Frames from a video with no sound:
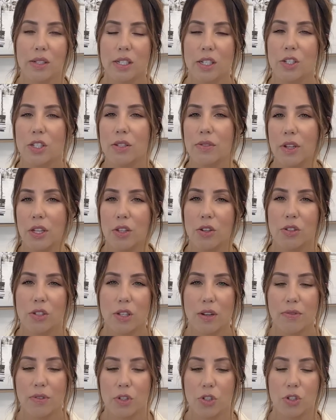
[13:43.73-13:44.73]
I just feel like their
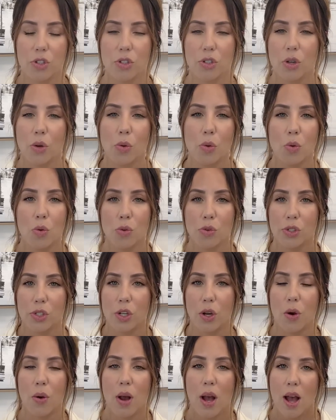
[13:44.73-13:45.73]
stuff is just so cool.
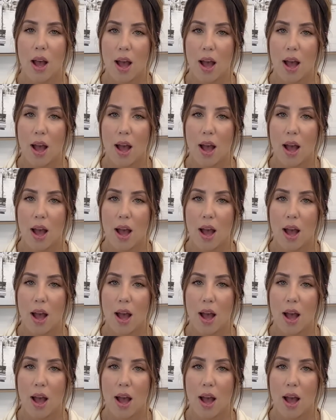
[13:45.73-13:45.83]
So